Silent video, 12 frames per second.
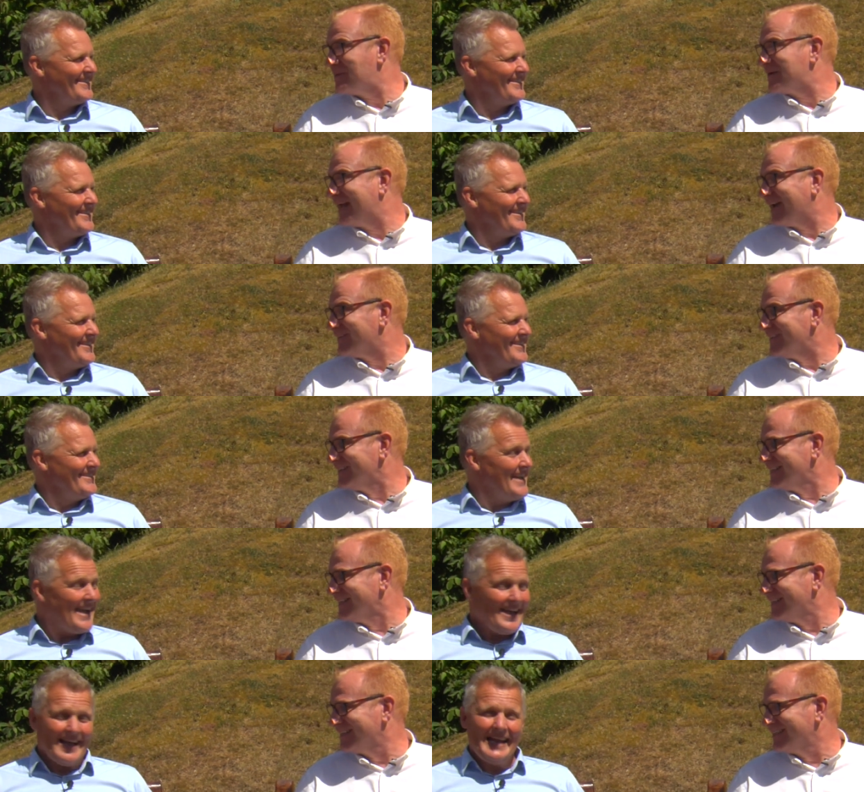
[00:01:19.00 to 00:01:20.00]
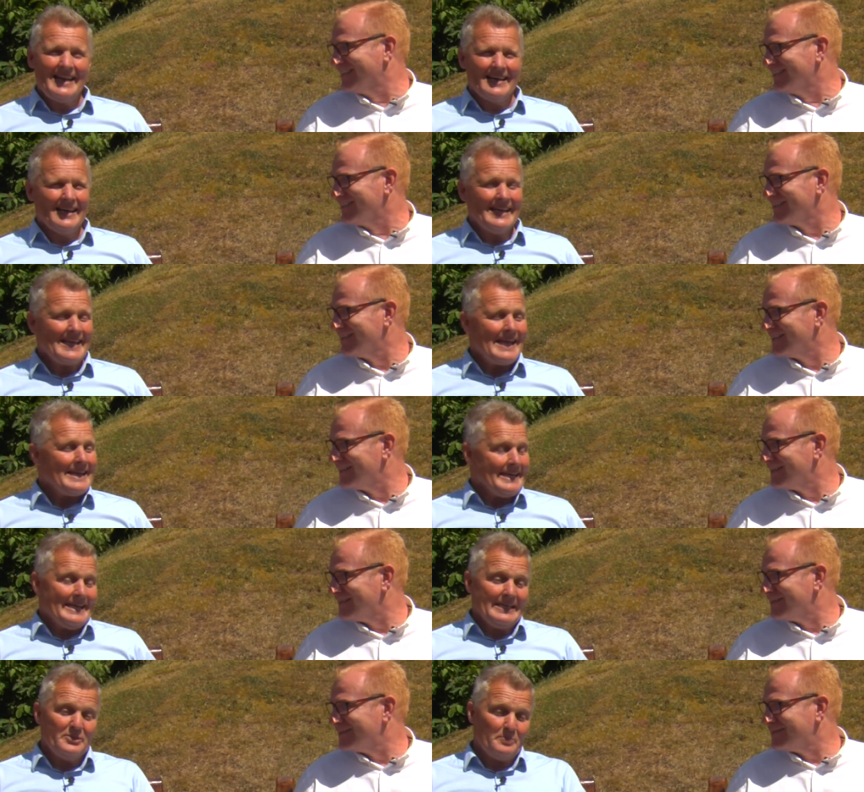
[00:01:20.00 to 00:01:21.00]
Speaker 1: boy now. Yeah, and, and again,
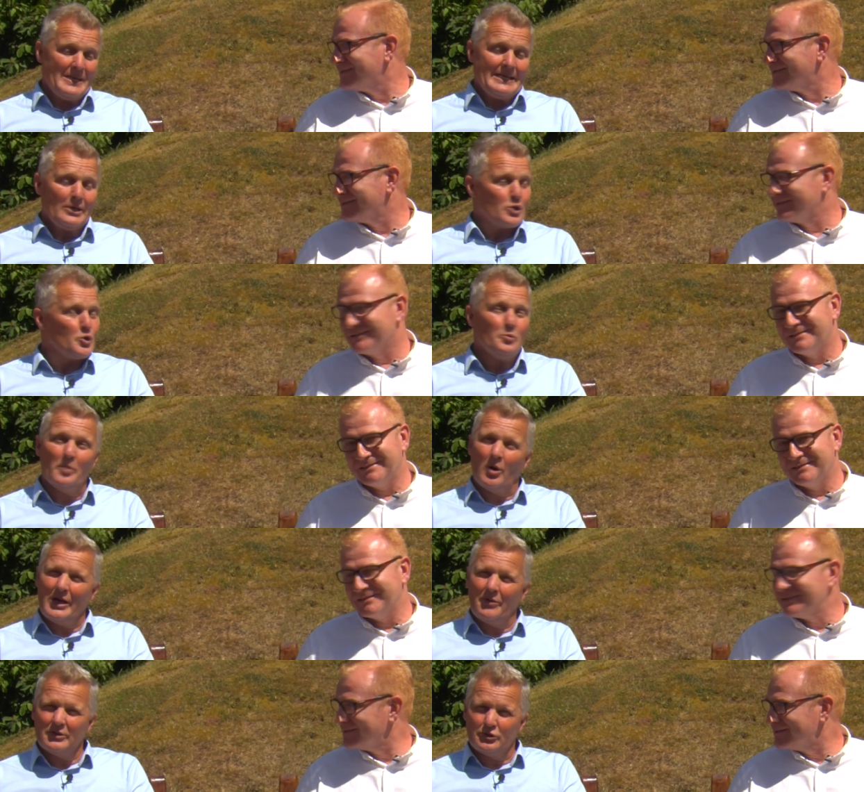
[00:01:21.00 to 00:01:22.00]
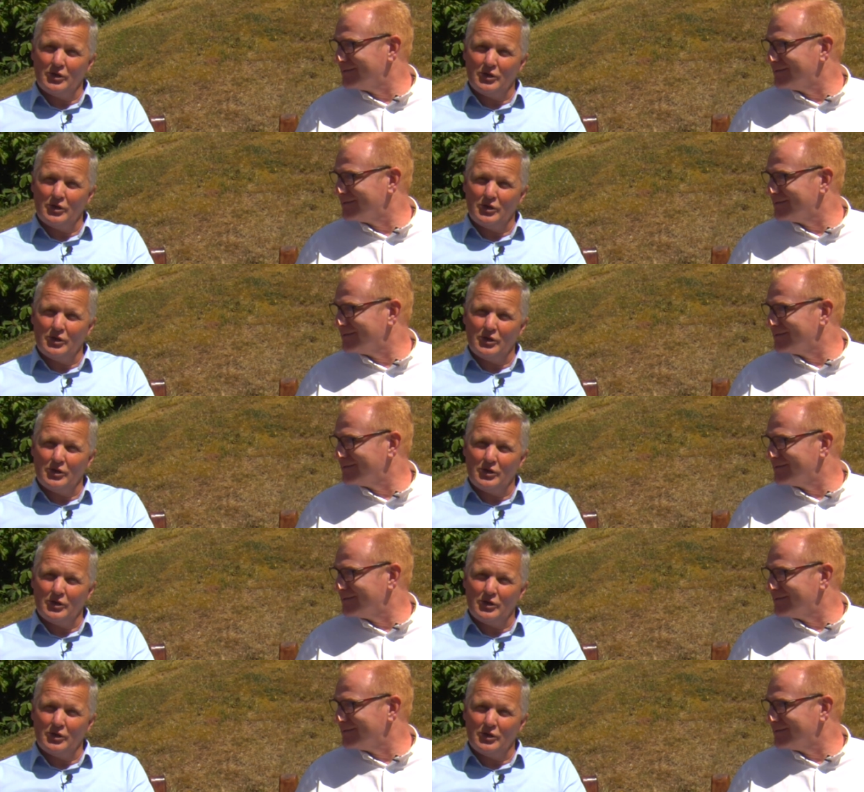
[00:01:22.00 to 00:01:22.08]
and he's being a good boy on the